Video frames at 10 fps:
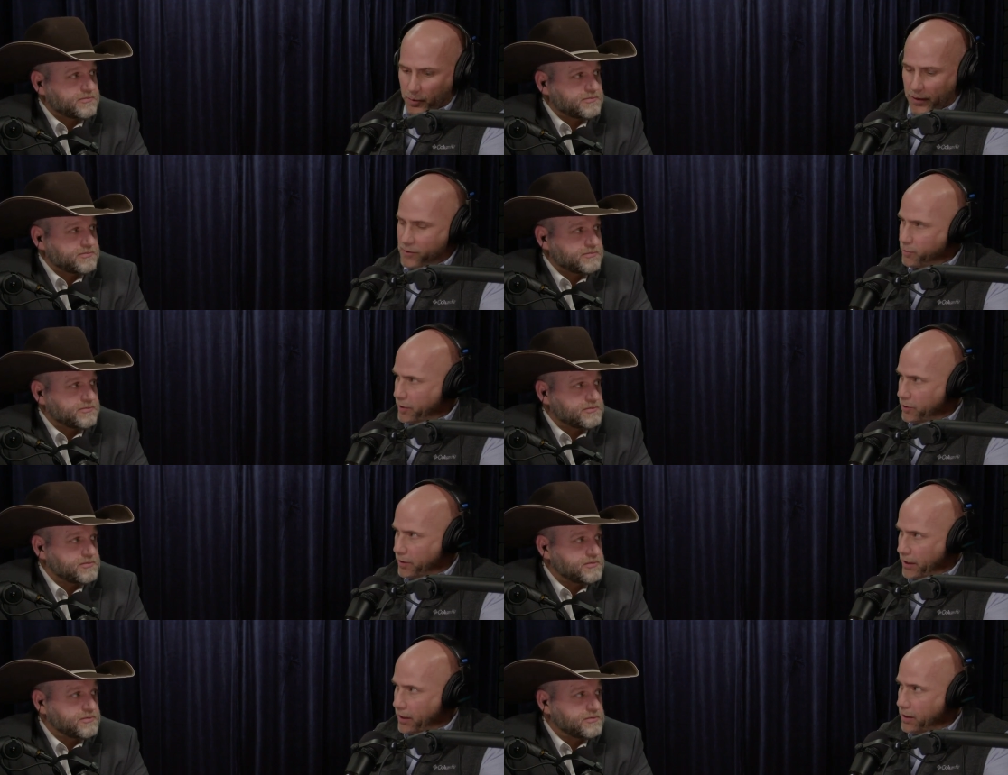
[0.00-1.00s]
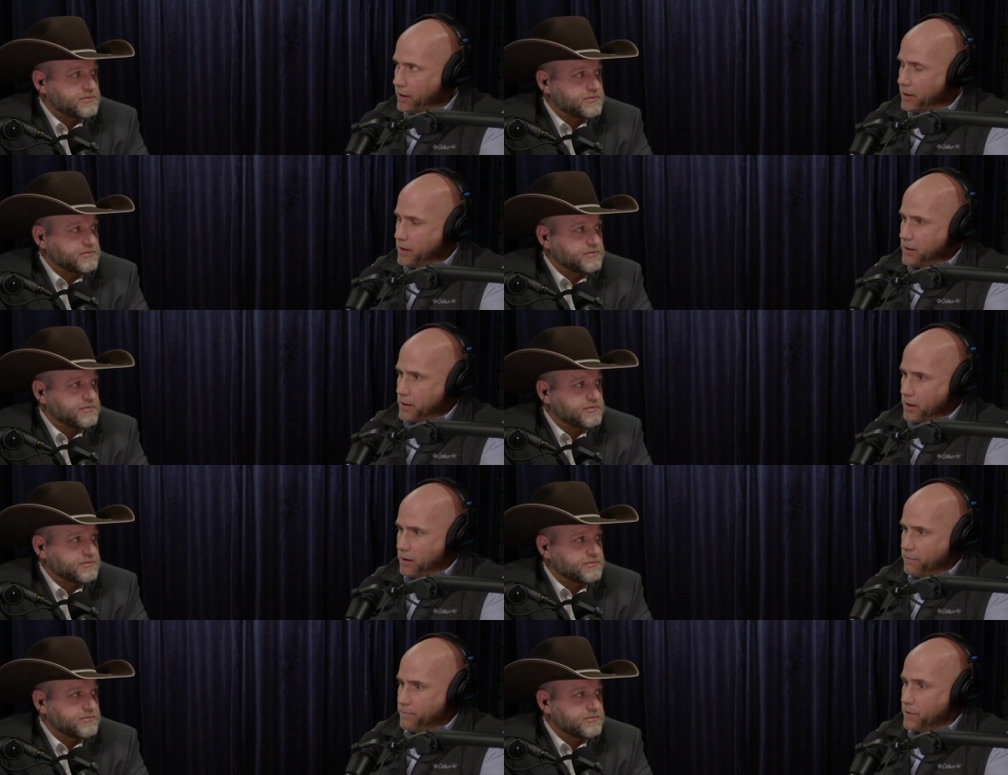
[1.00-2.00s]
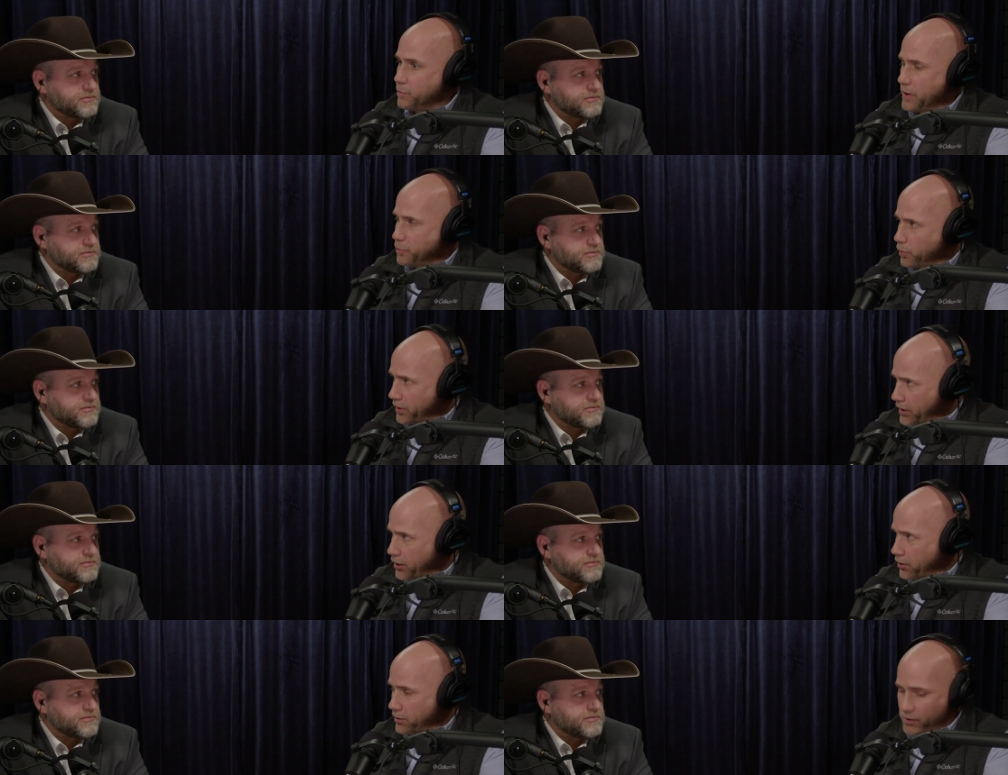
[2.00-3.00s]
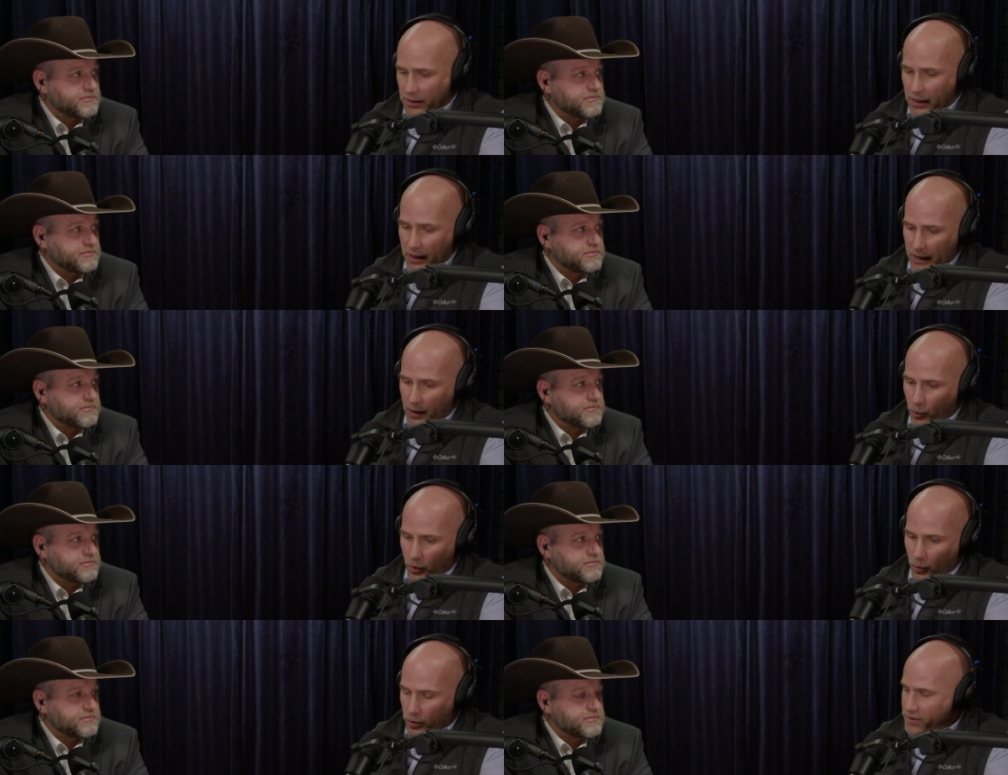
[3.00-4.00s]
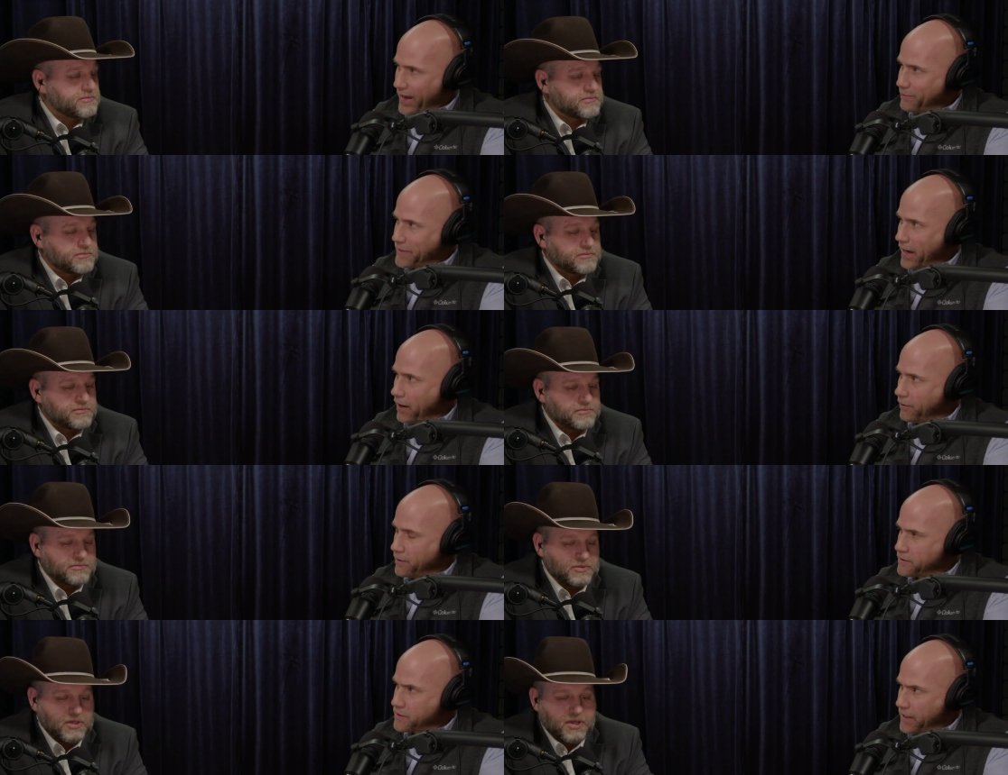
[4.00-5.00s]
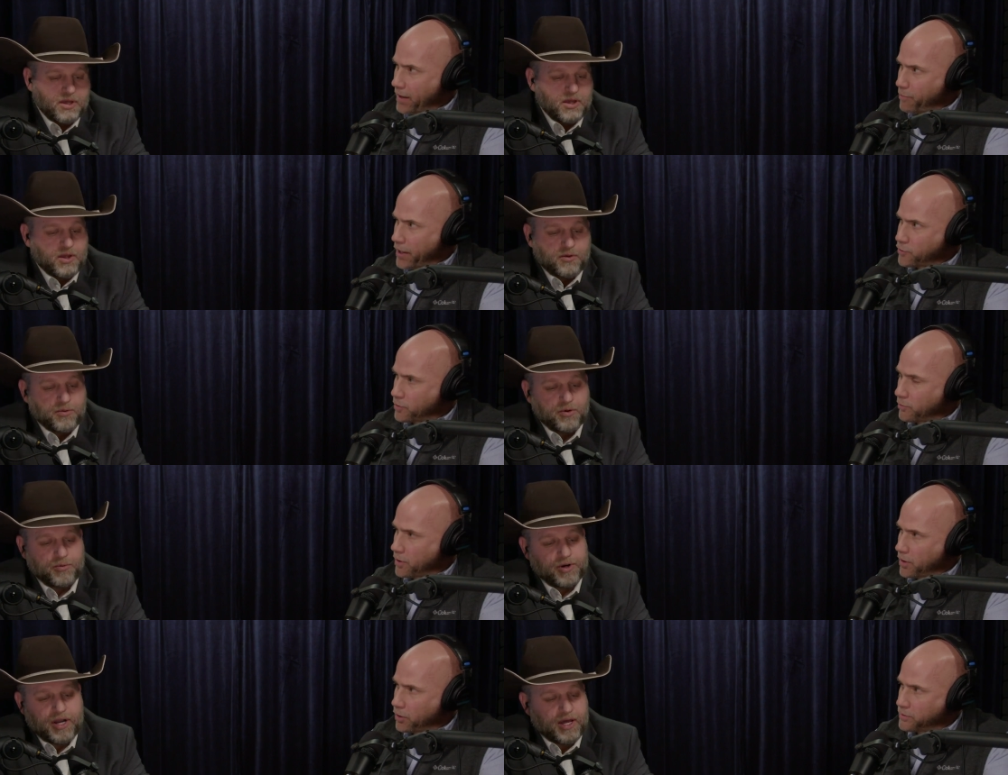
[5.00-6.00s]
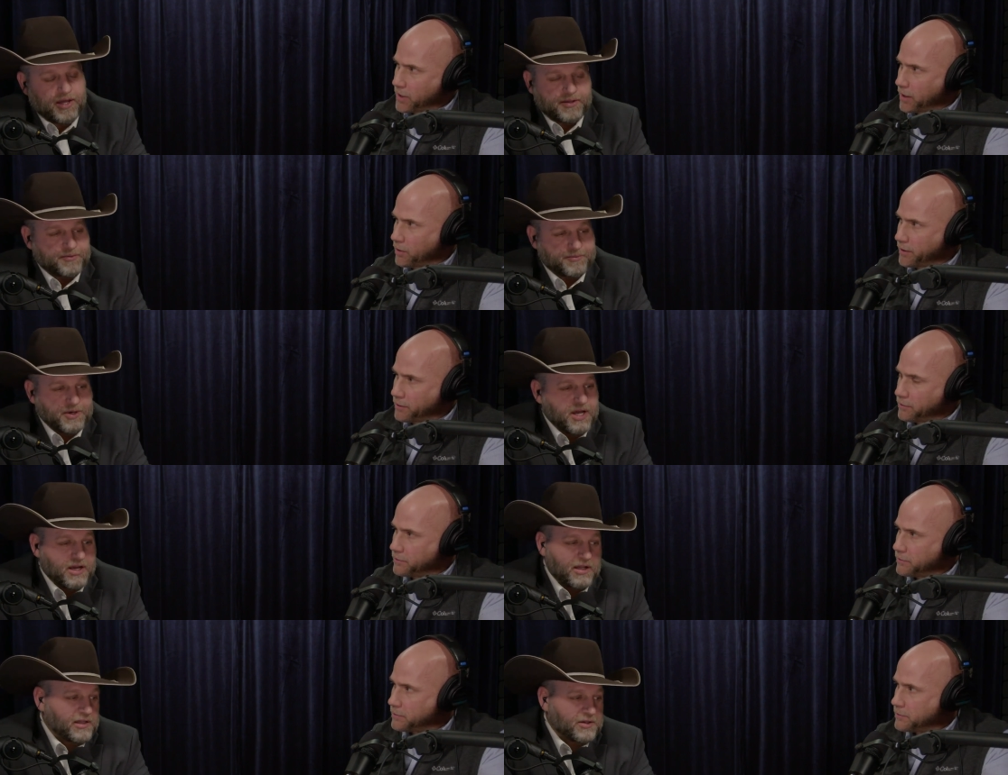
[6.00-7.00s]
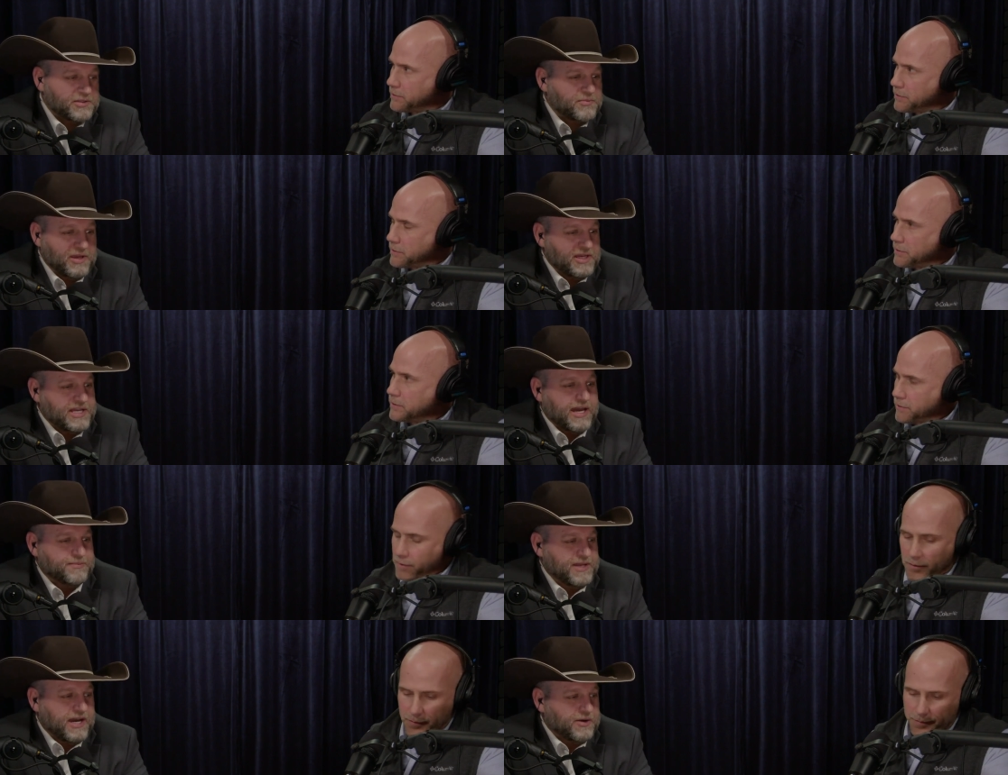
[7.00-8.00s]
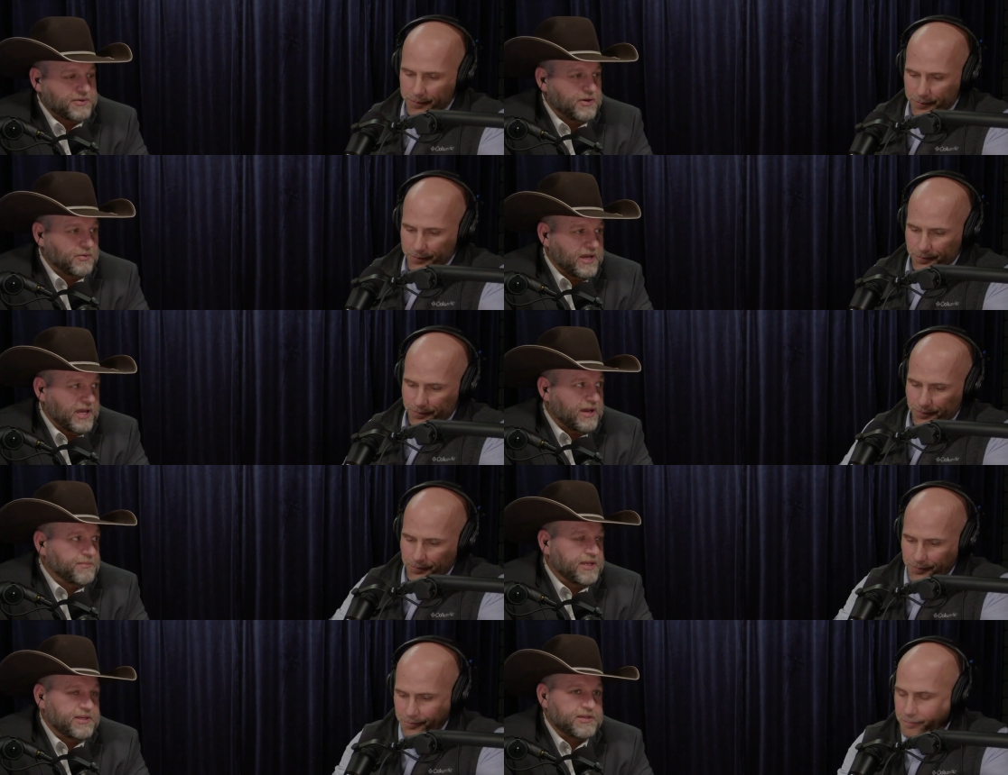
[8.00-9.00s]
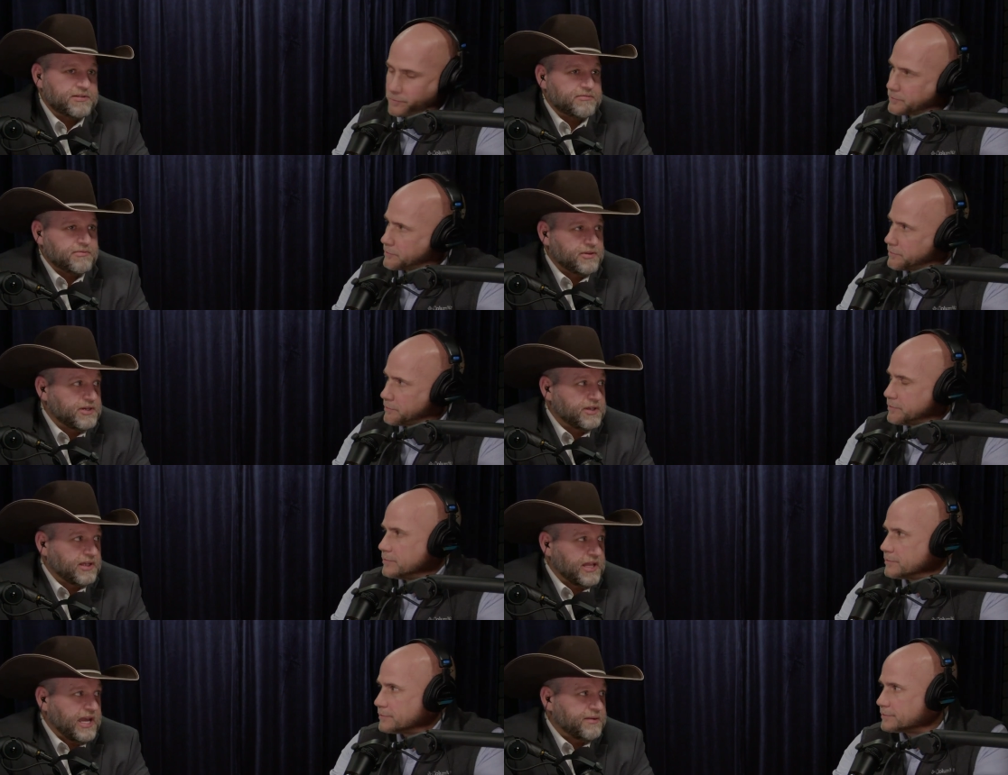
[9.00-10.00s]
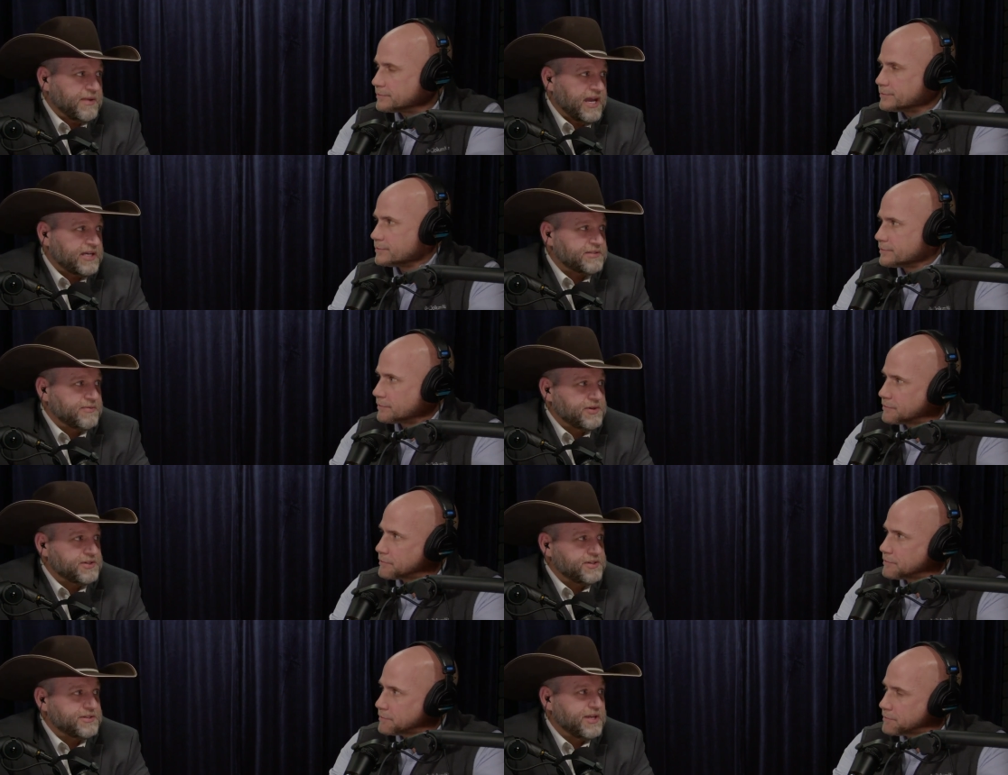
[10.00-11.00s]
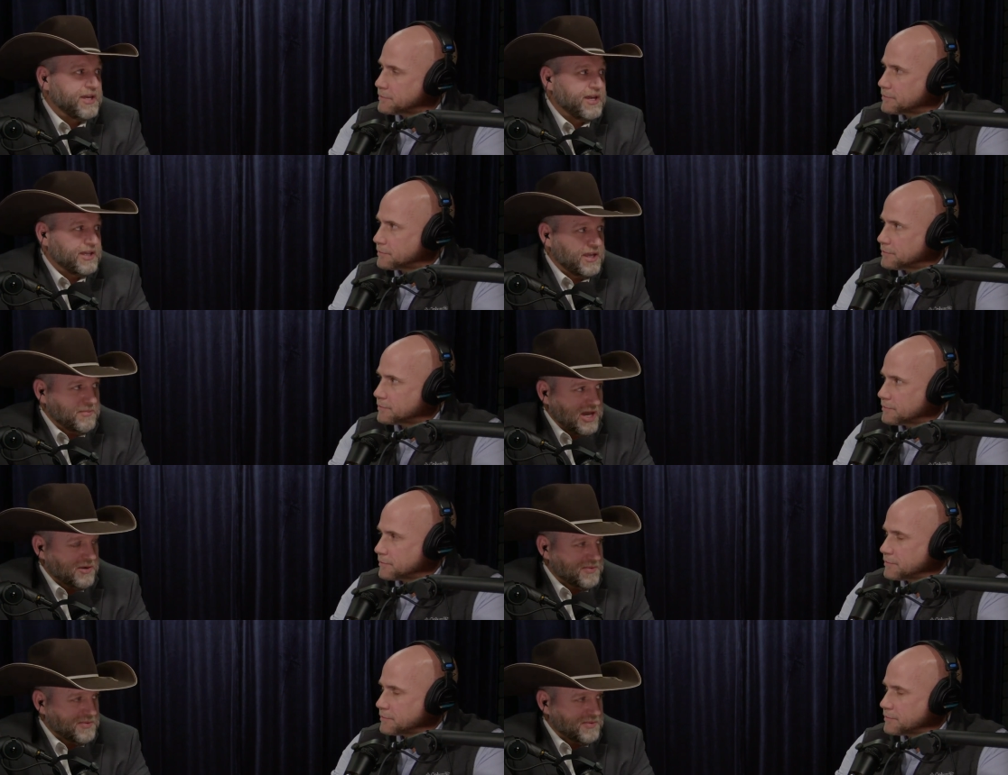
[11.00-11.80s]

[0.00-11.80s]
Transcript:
Speaker 1: the responsibility of the people here to say, hey, we're tapped out? This is an eight-bedroom
Speaker 2: hotel. Well, we're not, we're not close to being tapped out. No way. I mean, just look at the land mass versus the